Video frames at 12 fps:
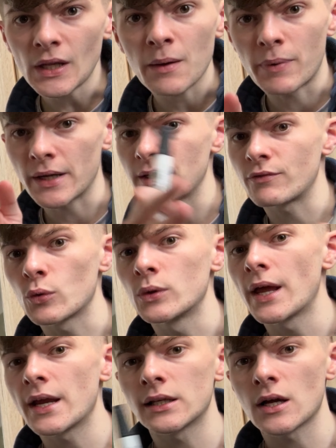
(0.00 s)
But if you can
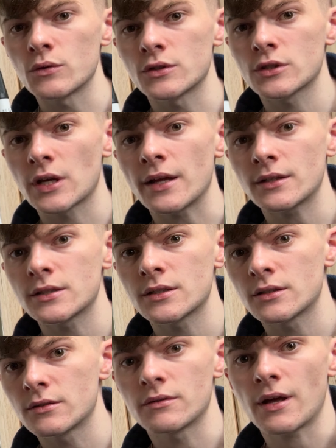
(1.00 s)
nail down skits,
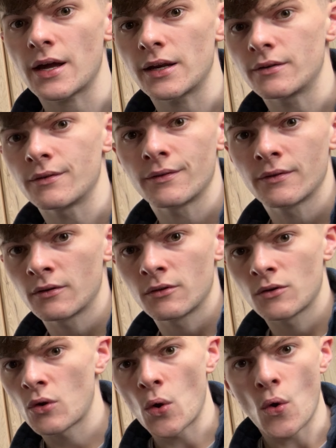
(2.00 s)
then
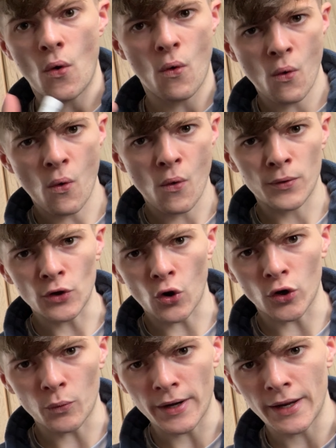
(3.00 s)
you're
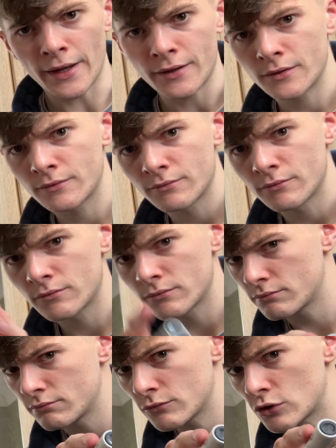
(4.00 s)
on a winner.
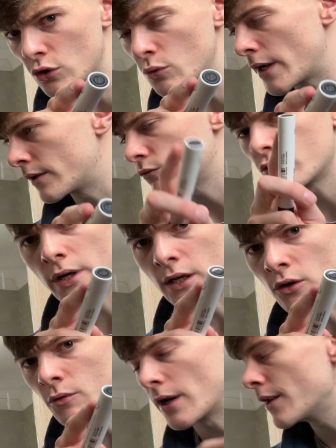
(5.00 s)
Good one. Really
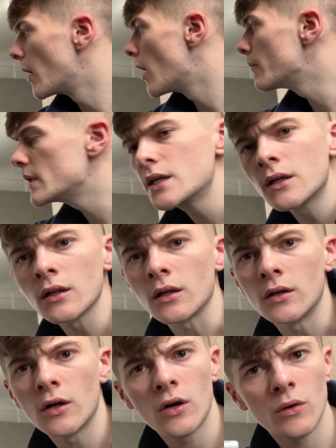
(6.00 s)
good one. Omegle.
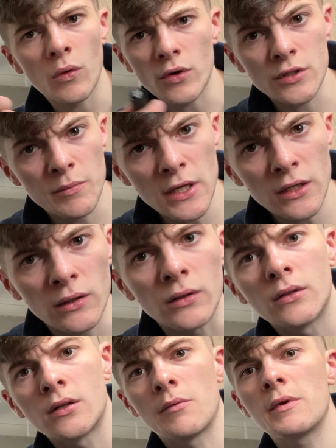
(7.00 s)
What is Omegle?
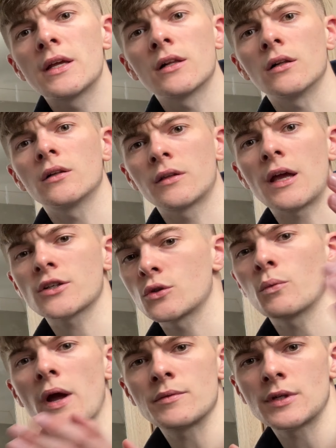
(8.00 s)
Omegle, the actual
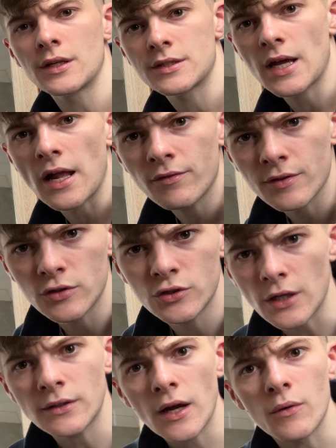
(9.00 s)
website itself, is
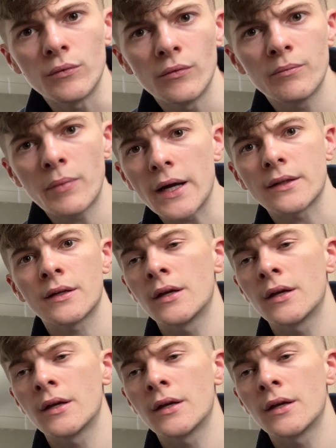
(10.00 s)
shut down. But